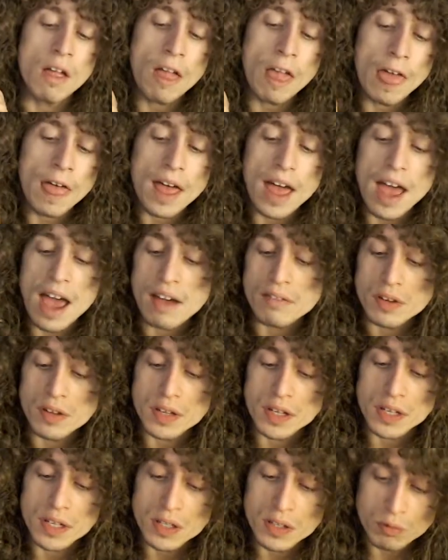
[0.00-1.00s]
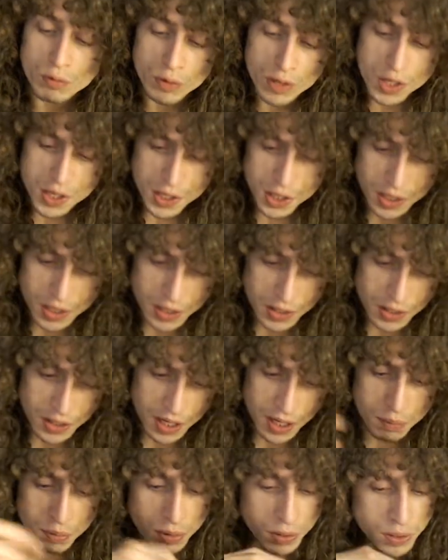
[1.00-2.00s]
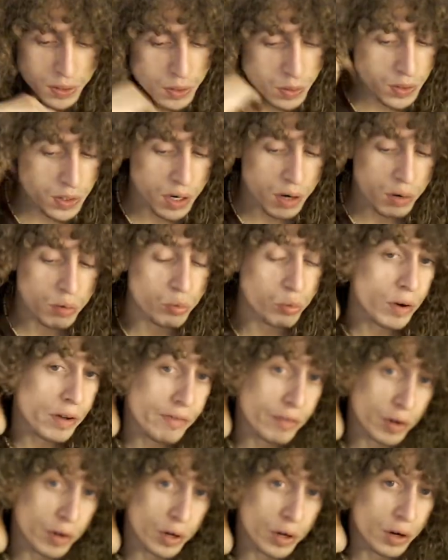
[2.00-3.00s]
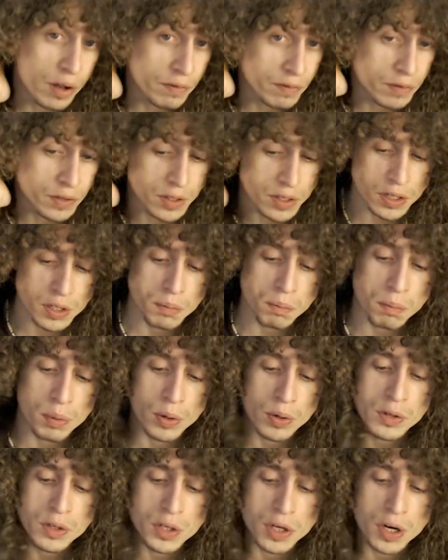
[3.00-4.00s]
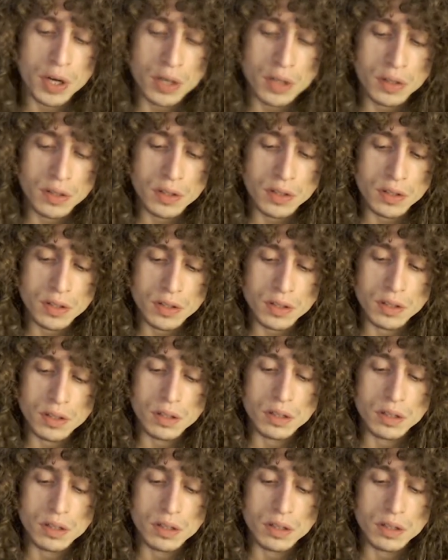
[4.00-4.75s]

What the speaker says: After these rishis had produced a river of such birth charts,